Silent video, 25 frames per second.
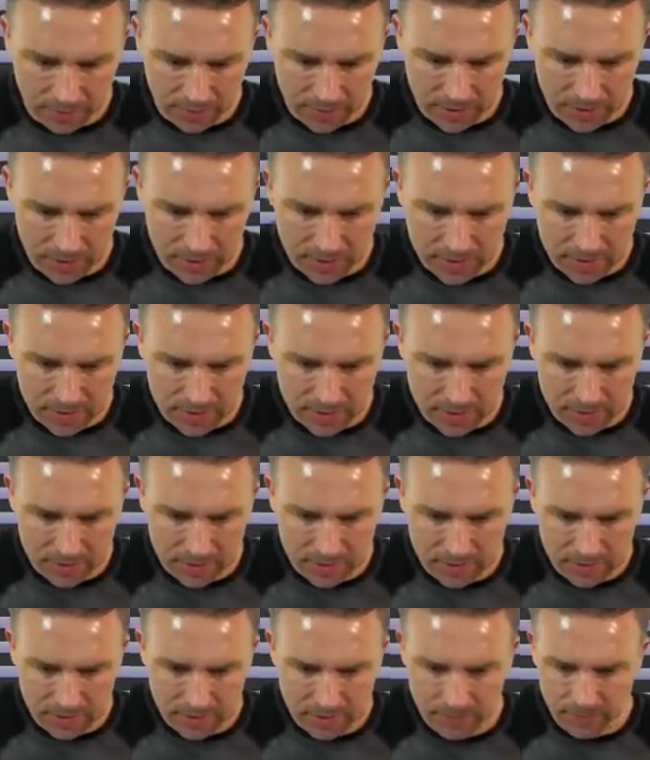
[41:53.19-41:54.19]
these.
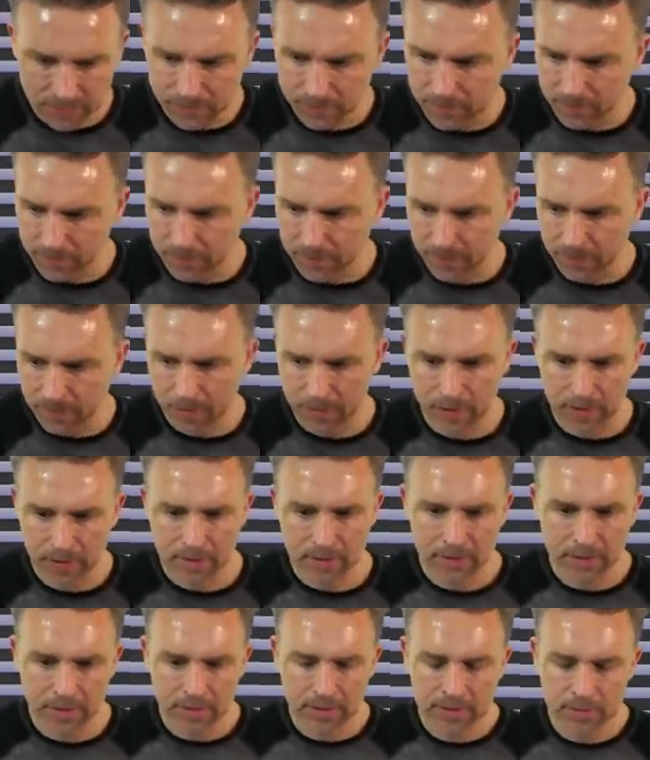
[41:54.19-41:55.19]

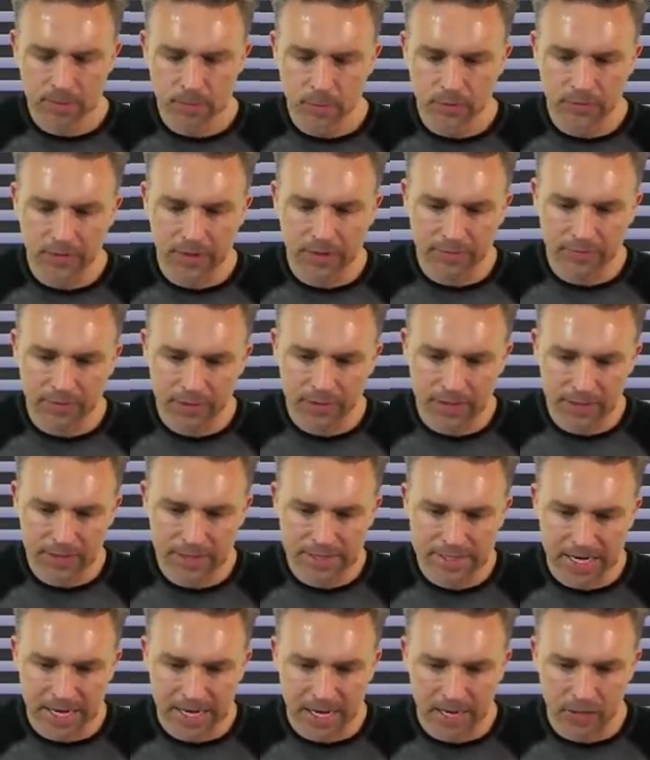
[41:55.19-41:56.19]
Let's move everything
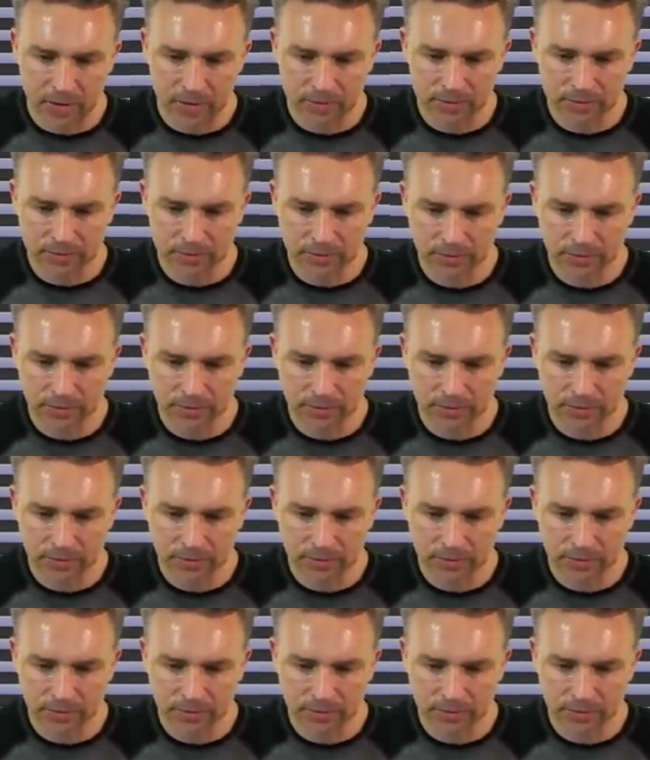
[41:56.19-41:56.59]
down.